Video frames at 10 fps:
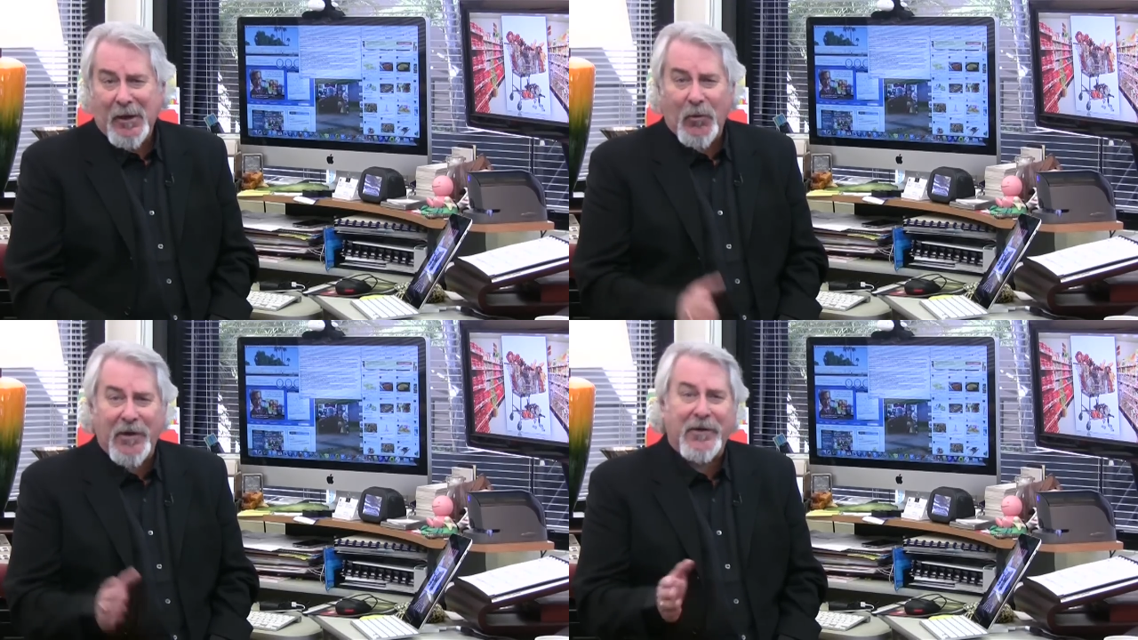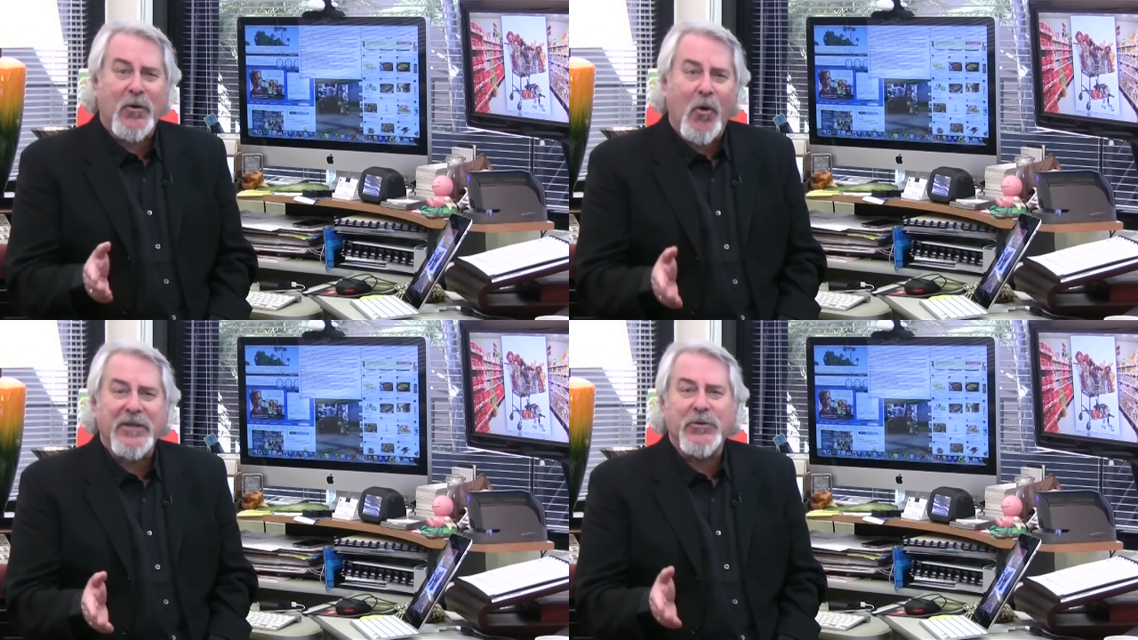Well,
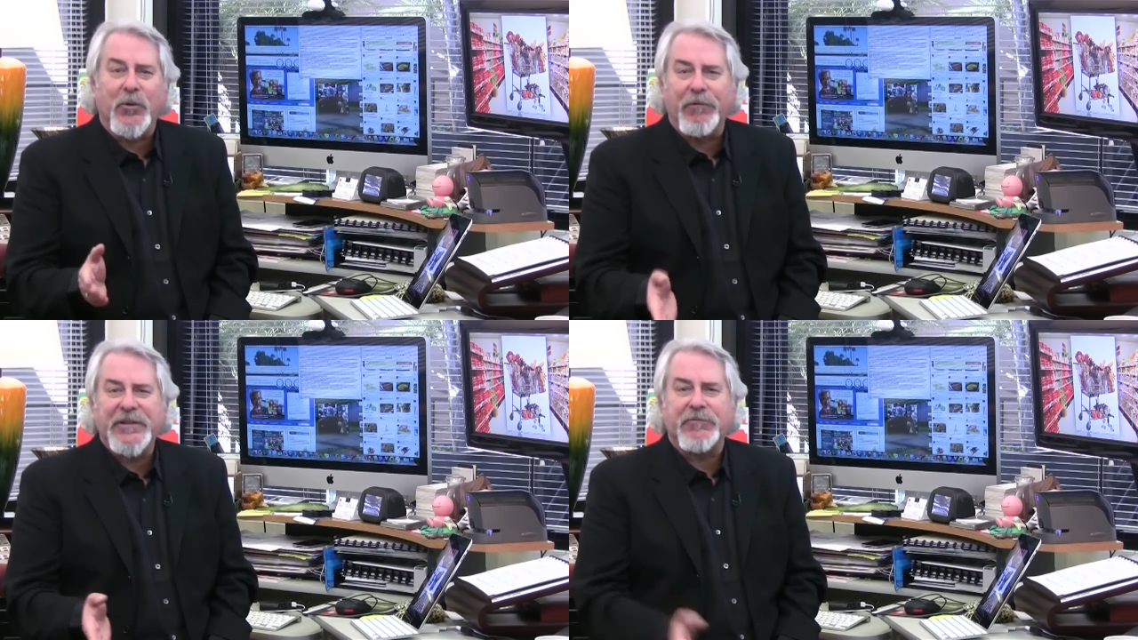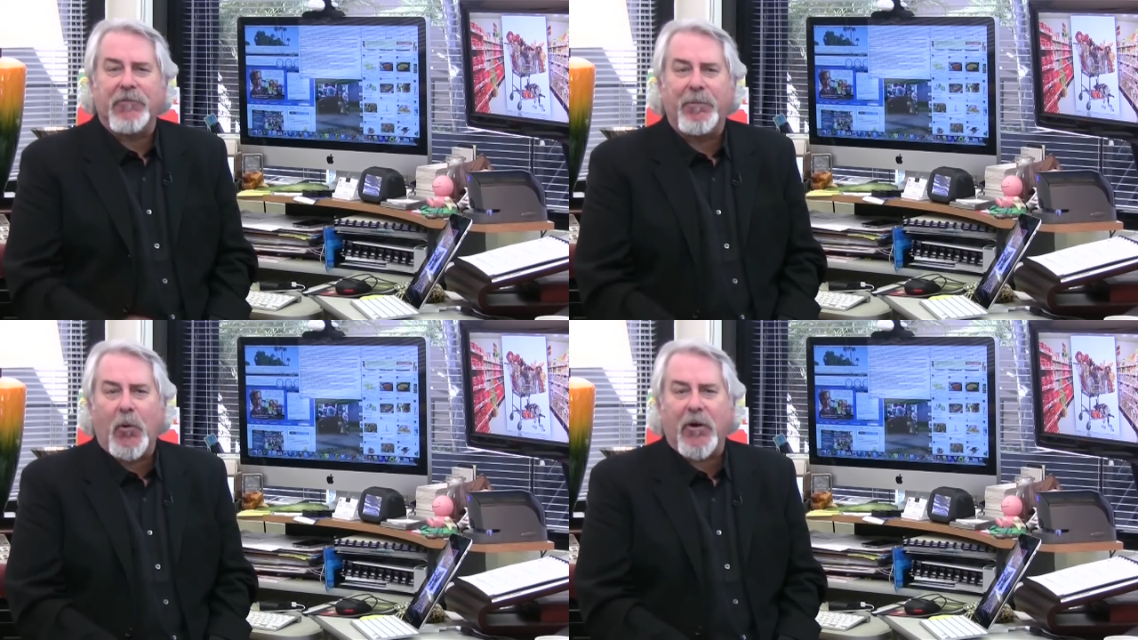according to a recent
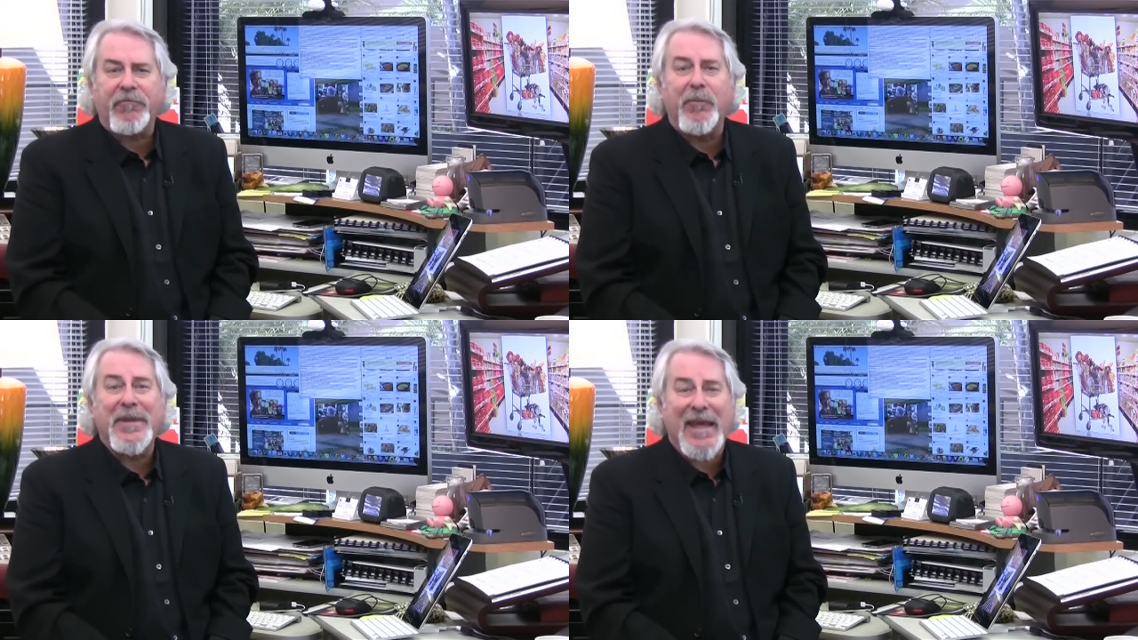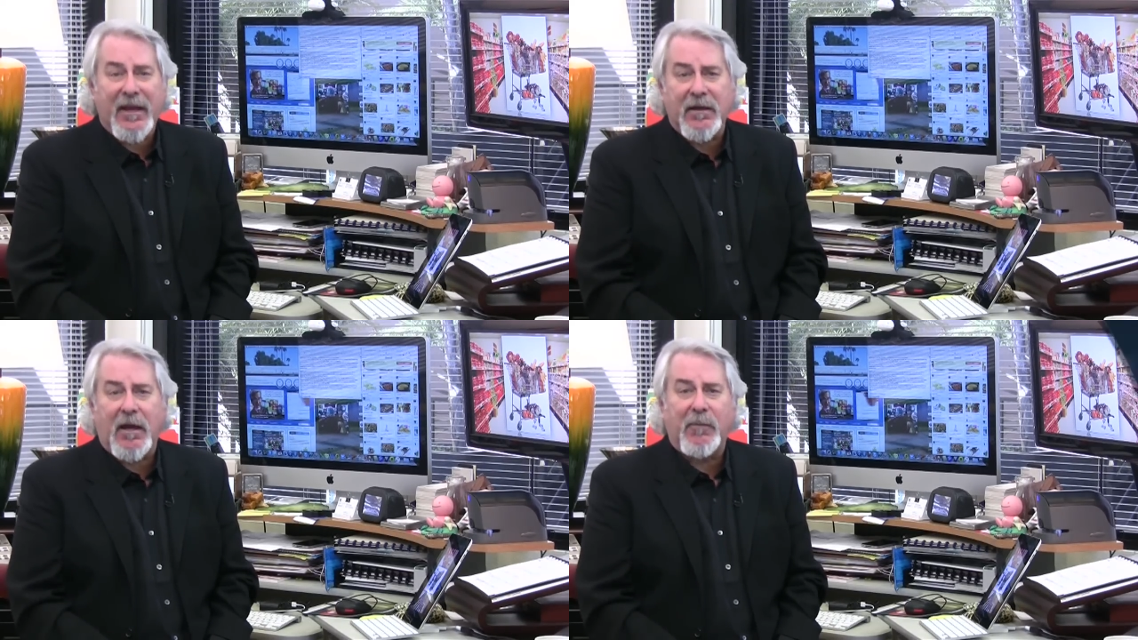report from the
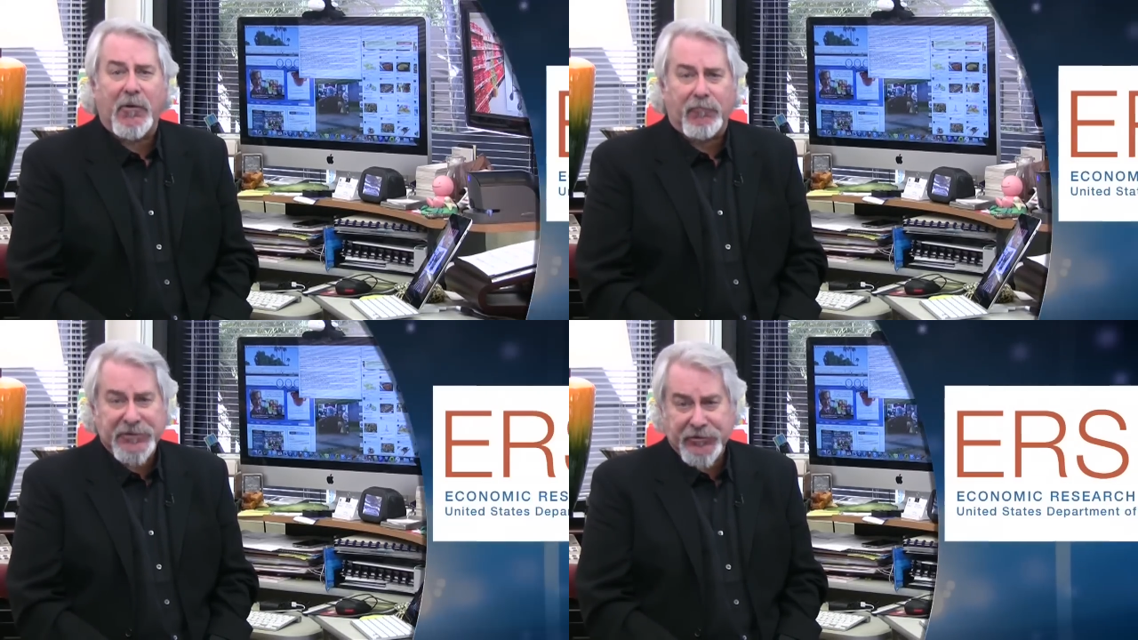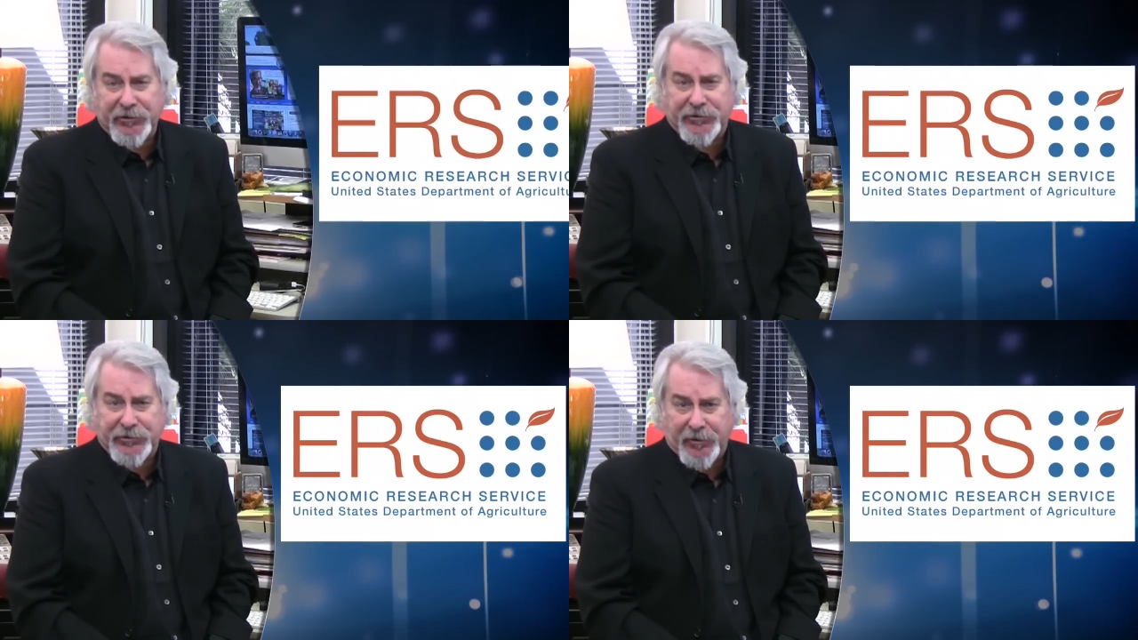Economic
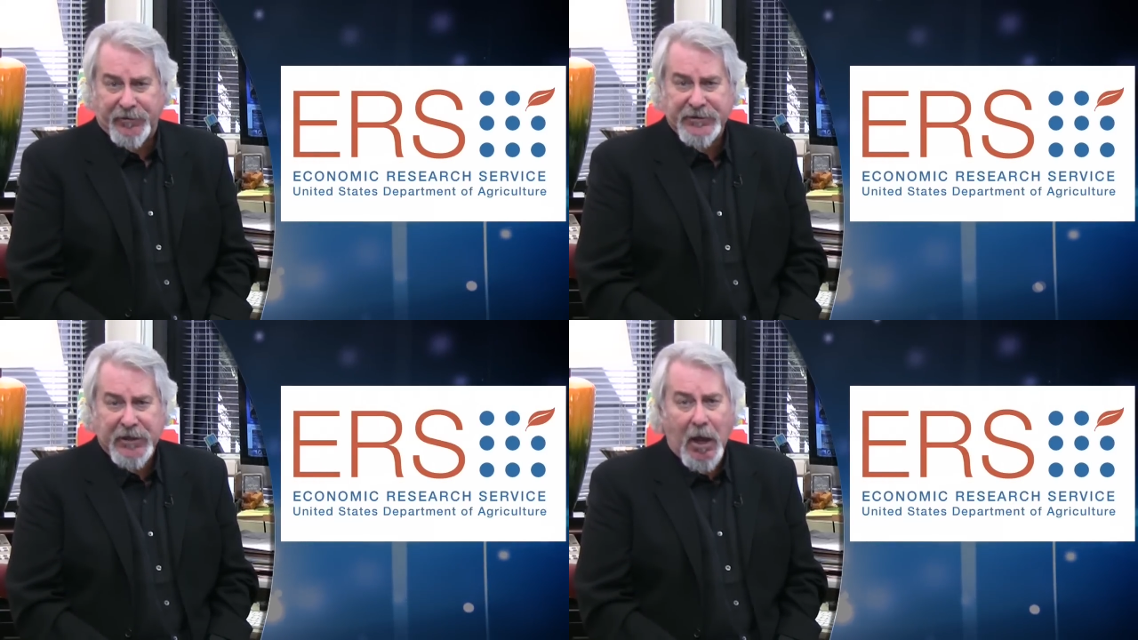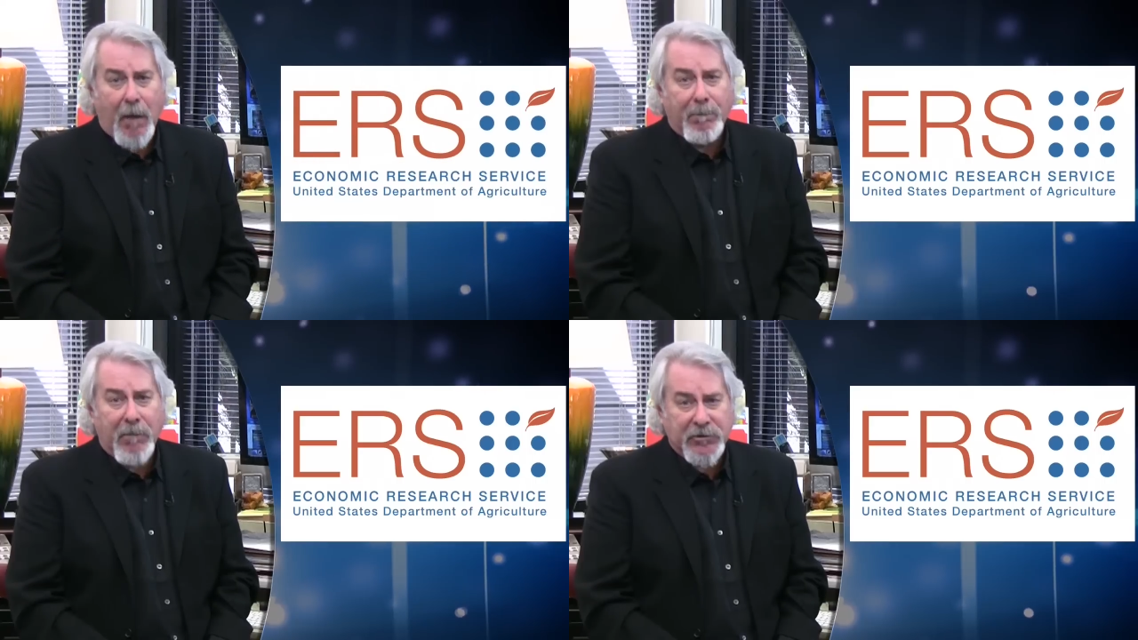Research Service,
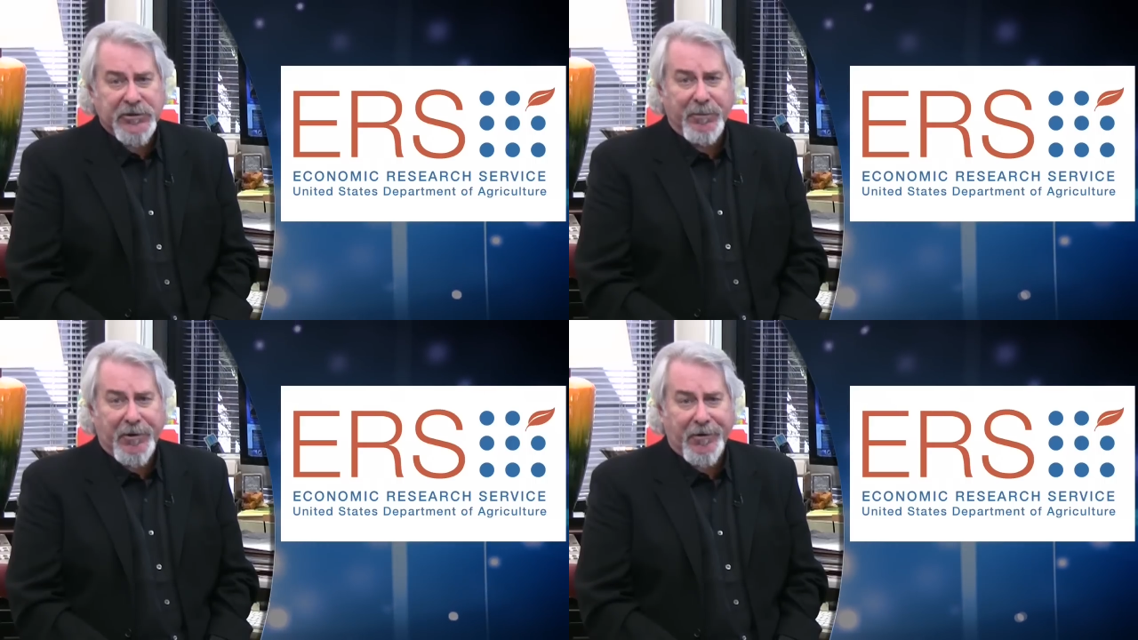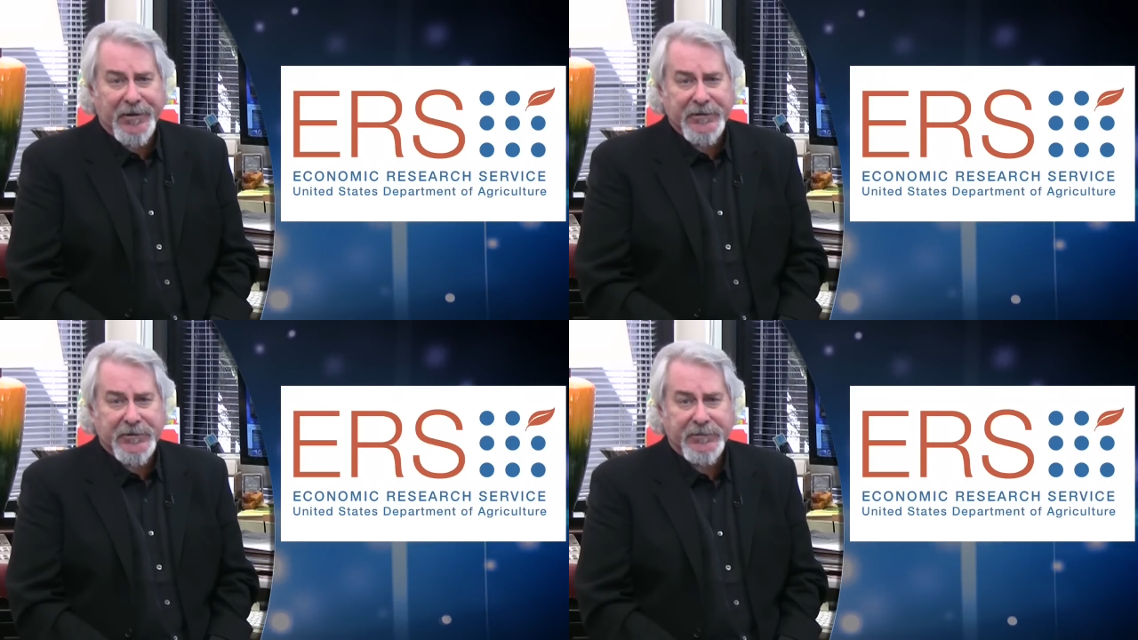most
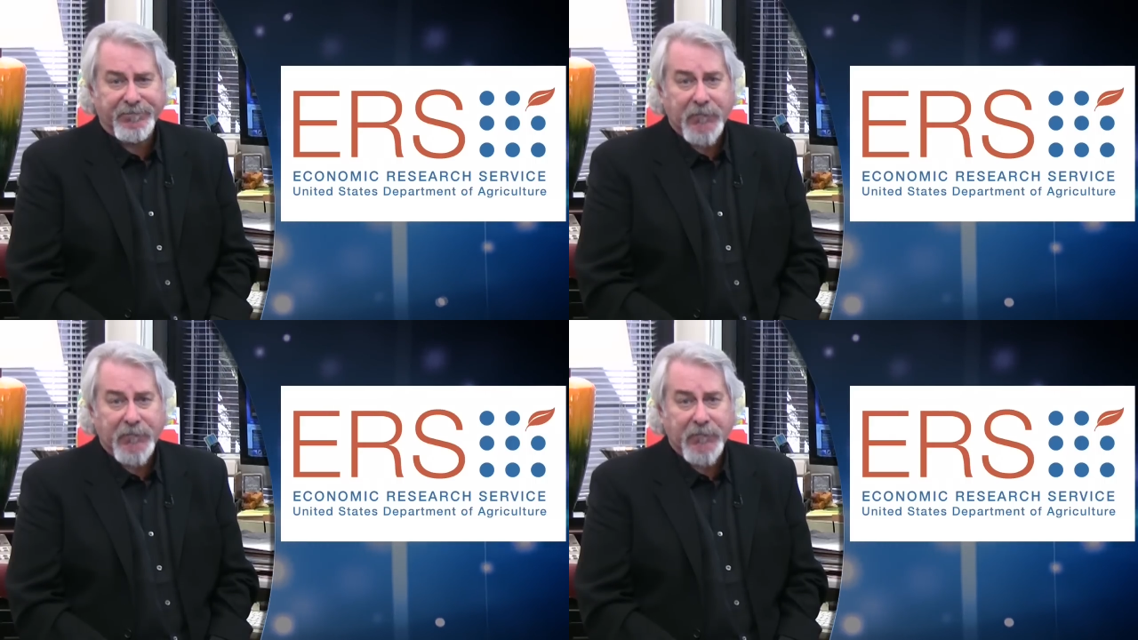Americans